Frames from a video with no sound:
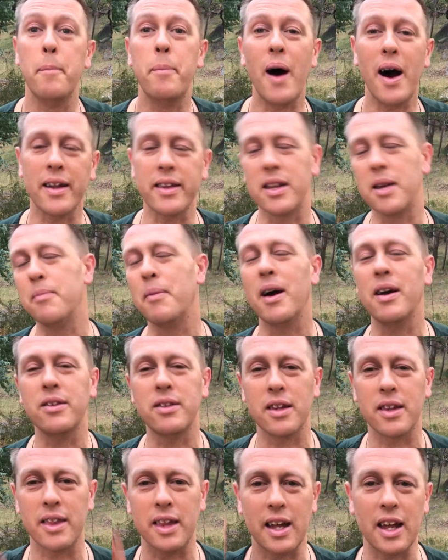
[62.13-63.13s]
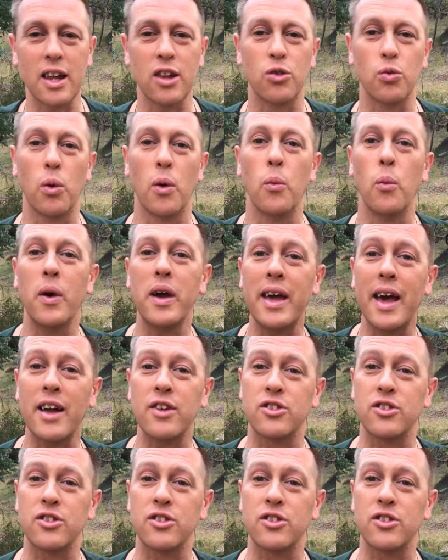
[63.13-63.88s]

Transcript: But the amazing thing is when we